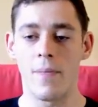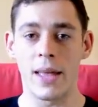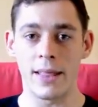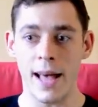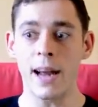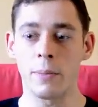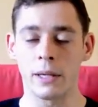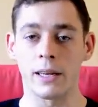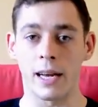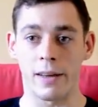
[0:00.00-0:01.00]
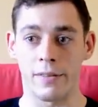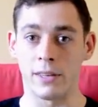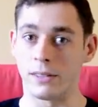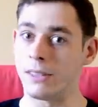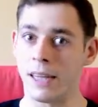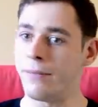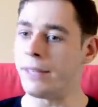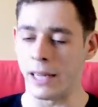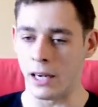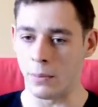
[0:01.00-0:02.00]
And that ability, I feel,
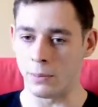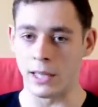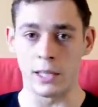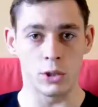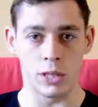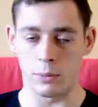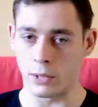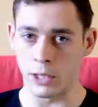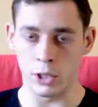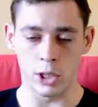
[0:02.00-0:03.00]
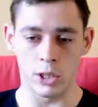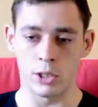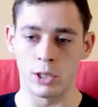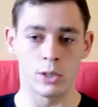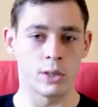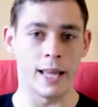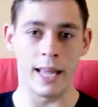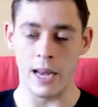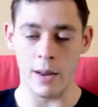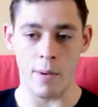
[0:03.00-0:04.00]
definitely helps. In Brazilian Jiu-Jitsu,
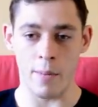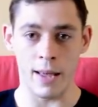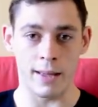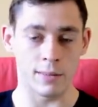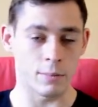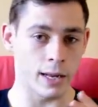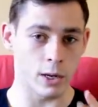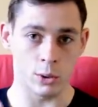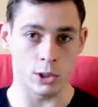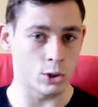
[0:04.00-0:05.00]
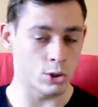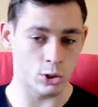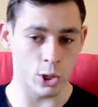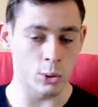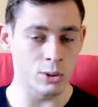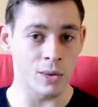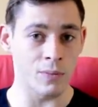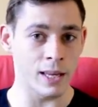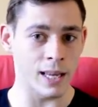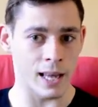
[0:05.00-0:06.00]
in MMA, my coaches show
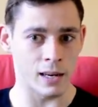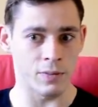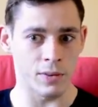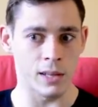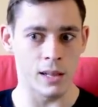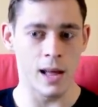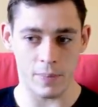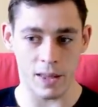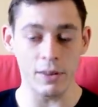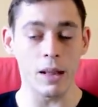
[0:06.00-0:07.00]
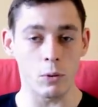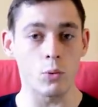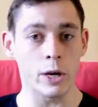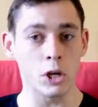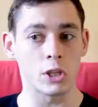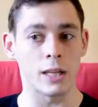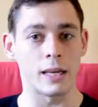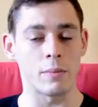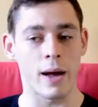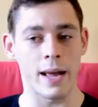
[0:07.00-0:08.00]
something, and I feel I'm quicker
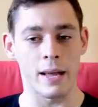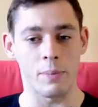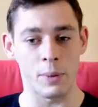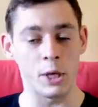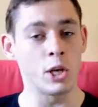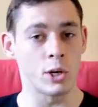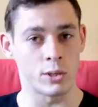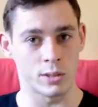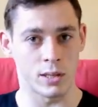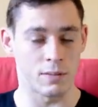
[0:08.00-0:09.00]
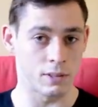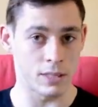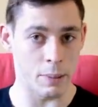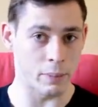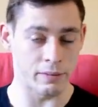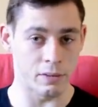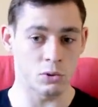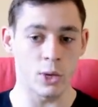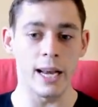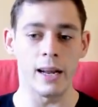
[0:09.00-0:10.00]
than my peers of the same level of
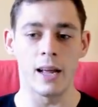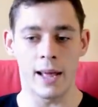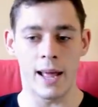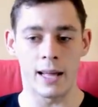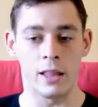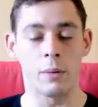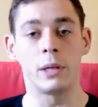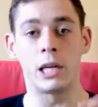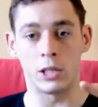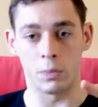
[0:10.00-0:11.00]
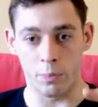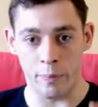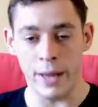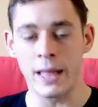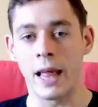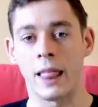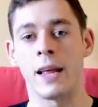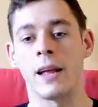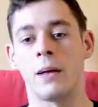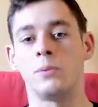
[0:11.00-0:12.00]
training at the ability to pick that
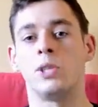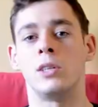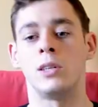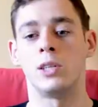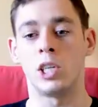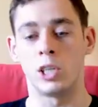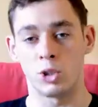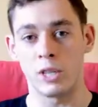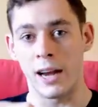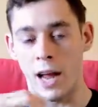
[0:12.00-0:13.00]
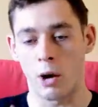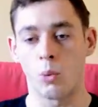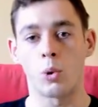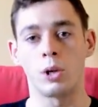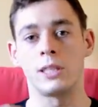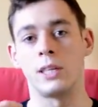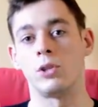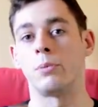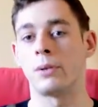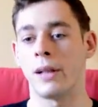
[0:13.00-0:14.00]
thing up, to understand how it works, and
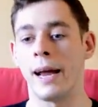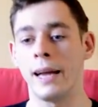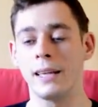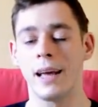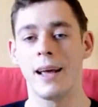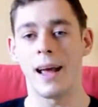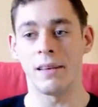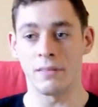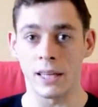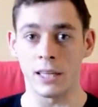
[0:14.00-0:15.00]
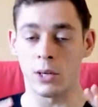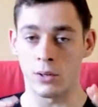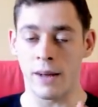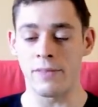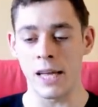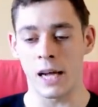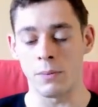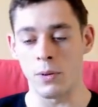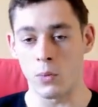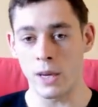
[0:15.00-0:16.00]
to apply it. I feel like Aikido definitely
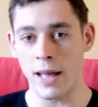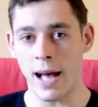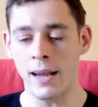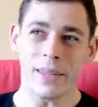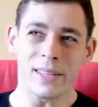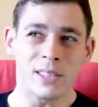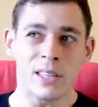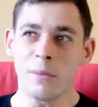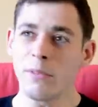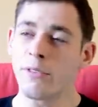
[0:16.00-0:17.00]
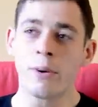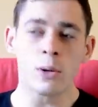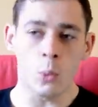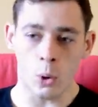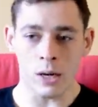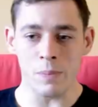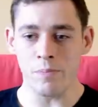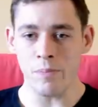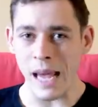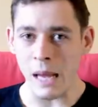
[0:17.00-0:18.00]
helped me with that. Some footwork,
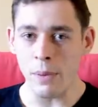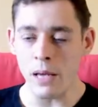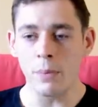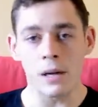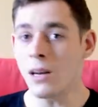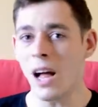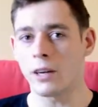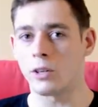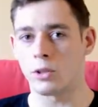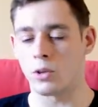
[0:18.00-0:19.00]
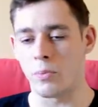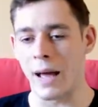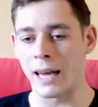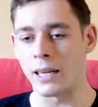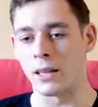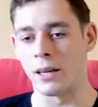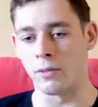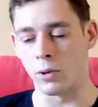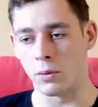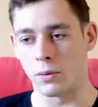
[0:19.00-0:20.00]
maybe, but not on a dramatic
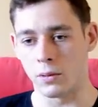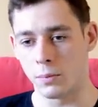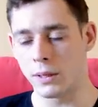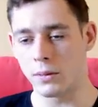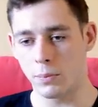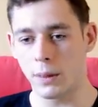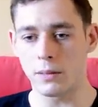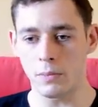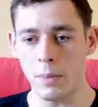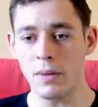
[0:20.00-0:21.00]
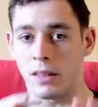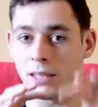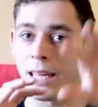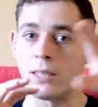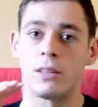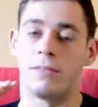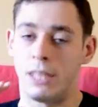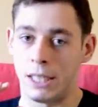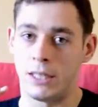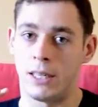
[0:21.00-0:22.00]
level, but maybe the sense of
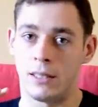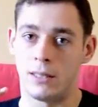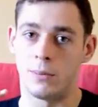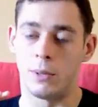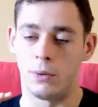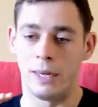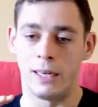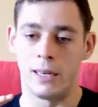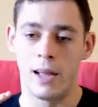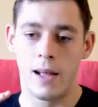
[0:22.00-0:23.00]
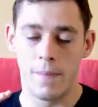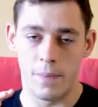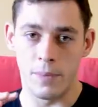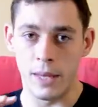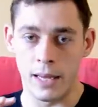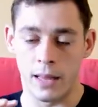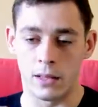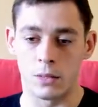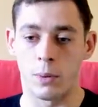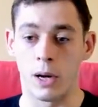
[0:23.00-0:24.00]
distance between me and
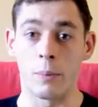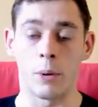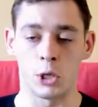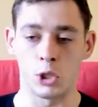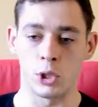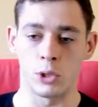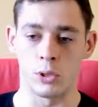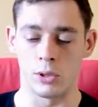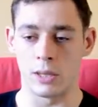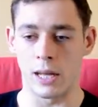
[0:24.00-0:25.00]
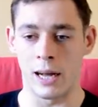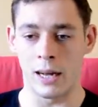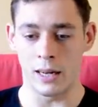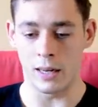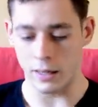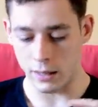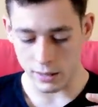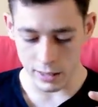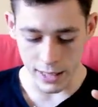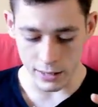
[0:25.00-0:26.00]
the sparring partners, the
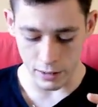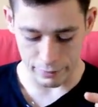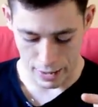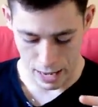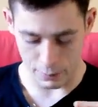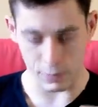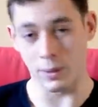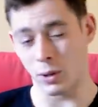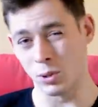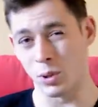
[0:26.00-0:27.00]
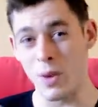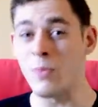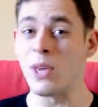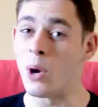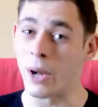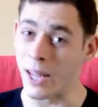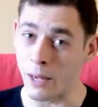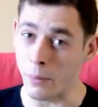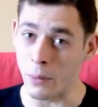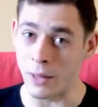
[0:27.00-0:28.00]
sense of hips, but also maybe yoga
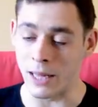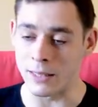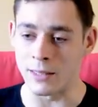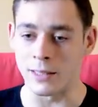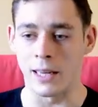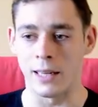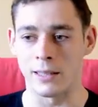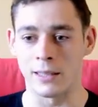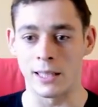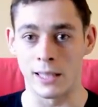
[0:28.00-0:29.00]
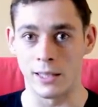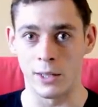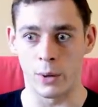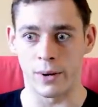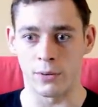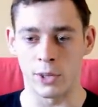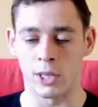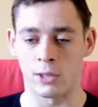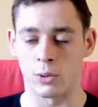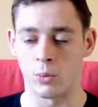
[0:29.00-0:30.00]
helped me with that since I did yoga for
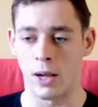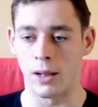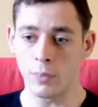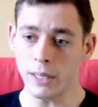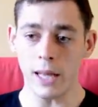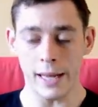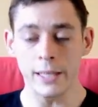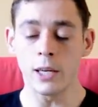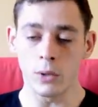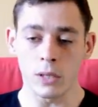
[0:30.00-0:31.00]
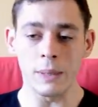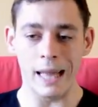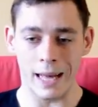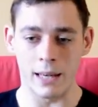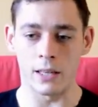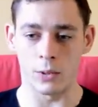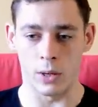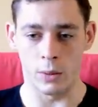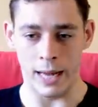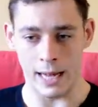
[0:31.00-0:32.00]
years as well. But Aikido could be that as
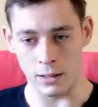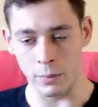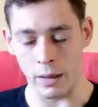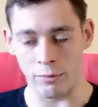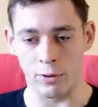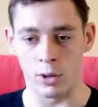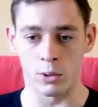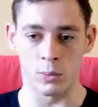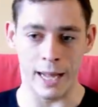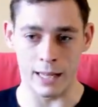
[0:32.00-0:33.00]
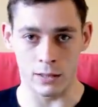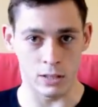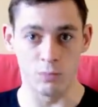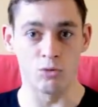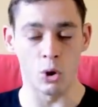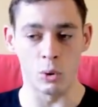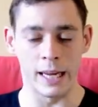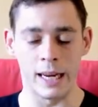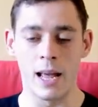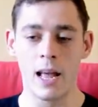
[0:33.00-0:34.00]
well. We had some hip throws, we had some
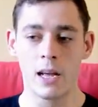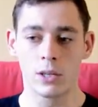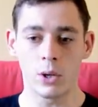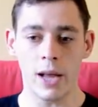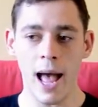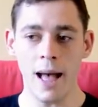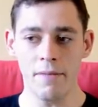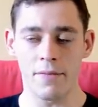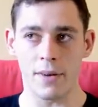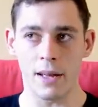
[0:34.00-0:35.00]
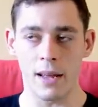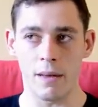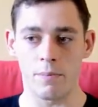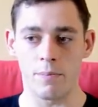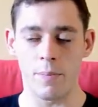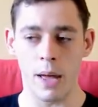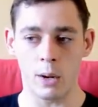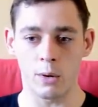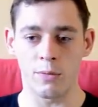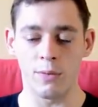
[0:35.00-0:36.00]
rolling. So I have a
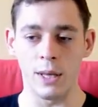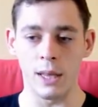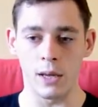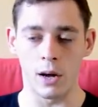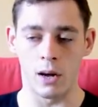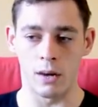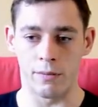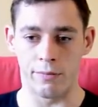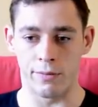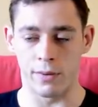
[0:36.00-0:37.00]
better feeling of